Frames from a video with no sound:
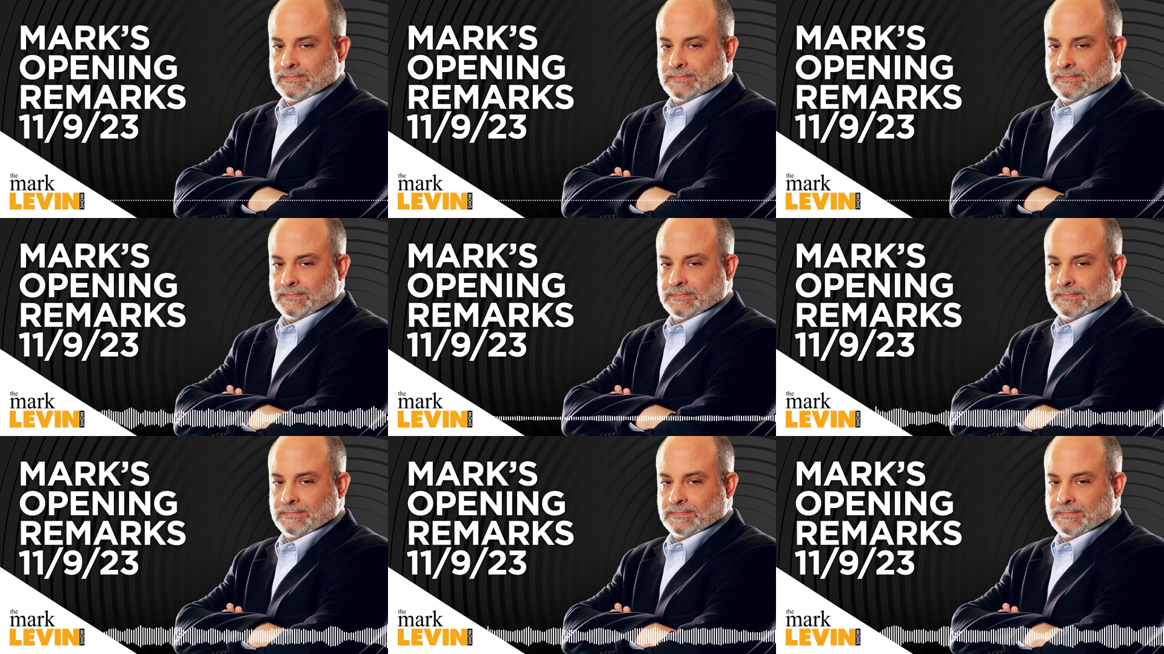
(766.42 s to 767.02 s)

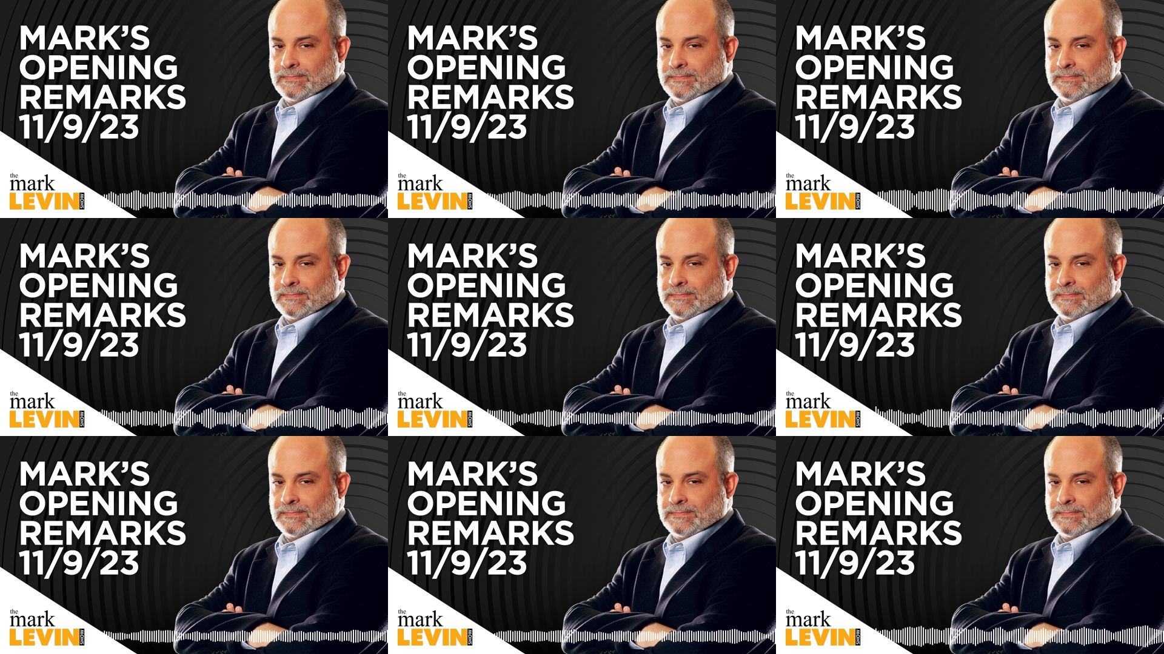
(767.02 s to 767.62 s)

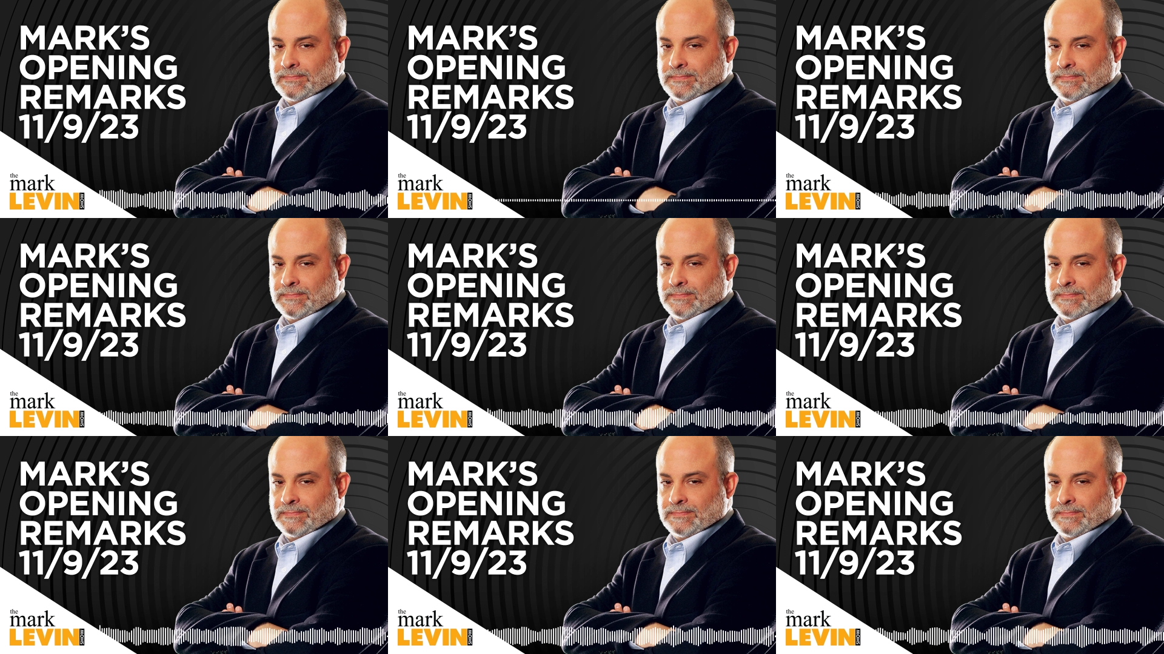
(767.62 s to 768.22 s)

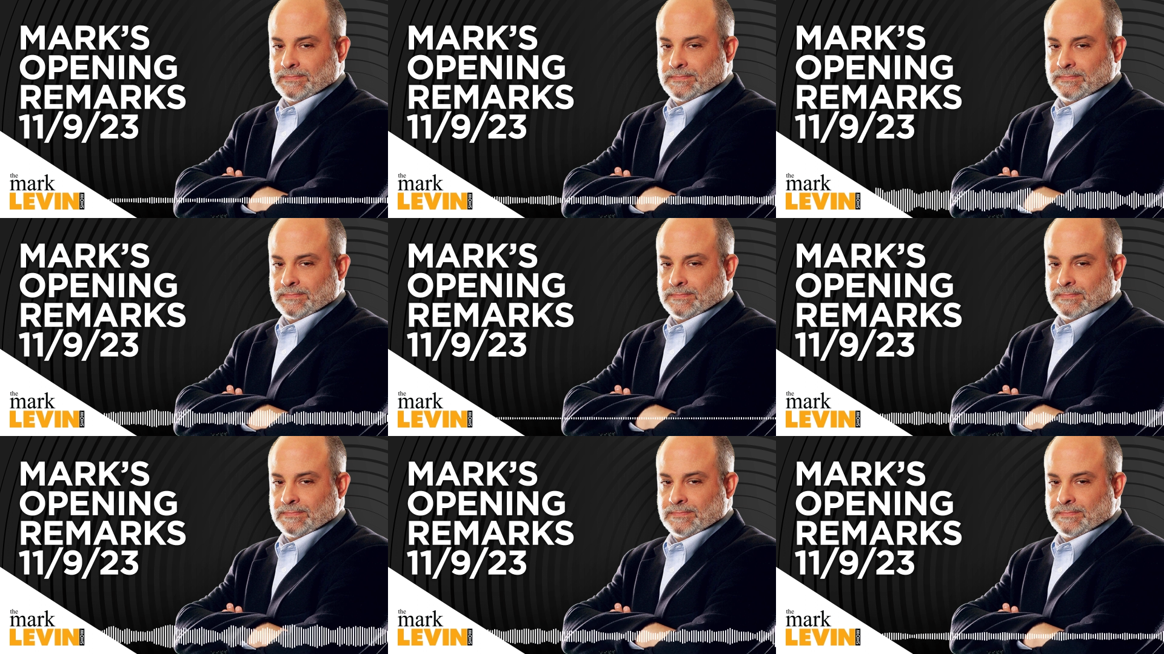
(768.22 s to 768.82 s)

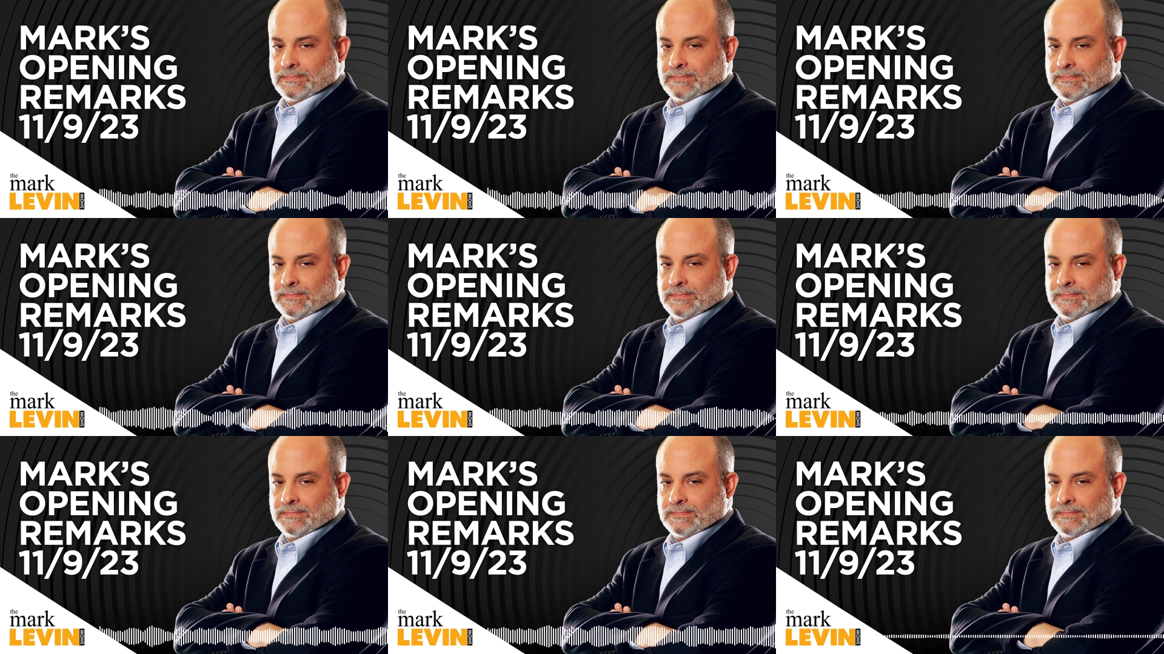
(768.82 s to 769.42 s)

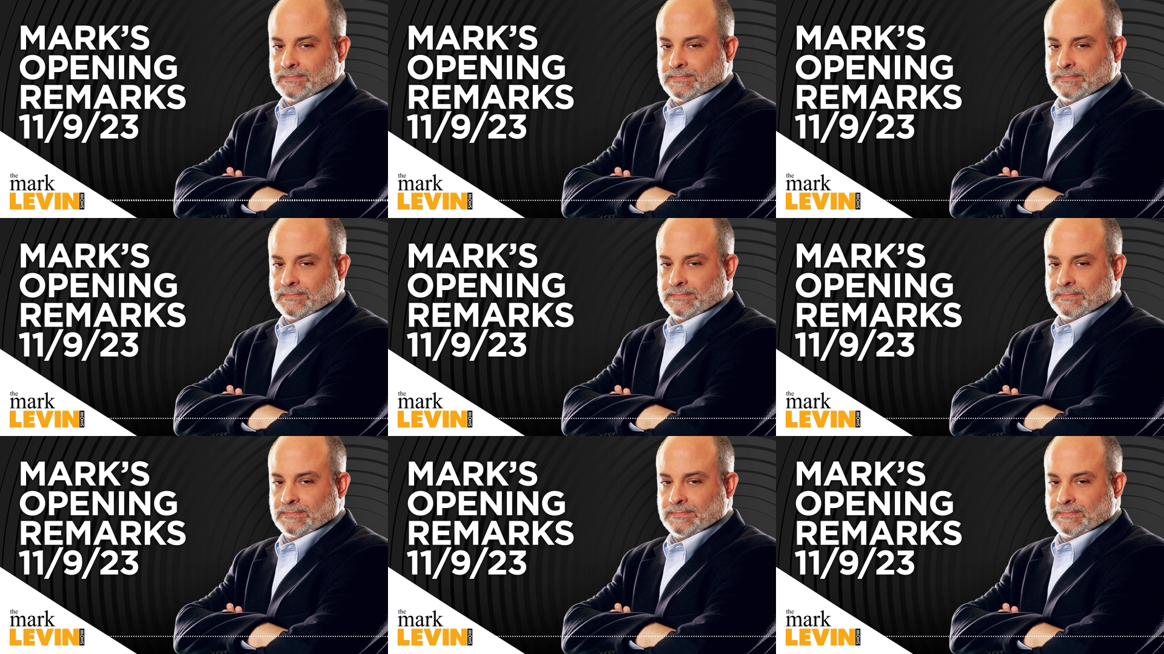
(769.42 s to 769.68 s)
The face doesn't move, so there is nothing to read.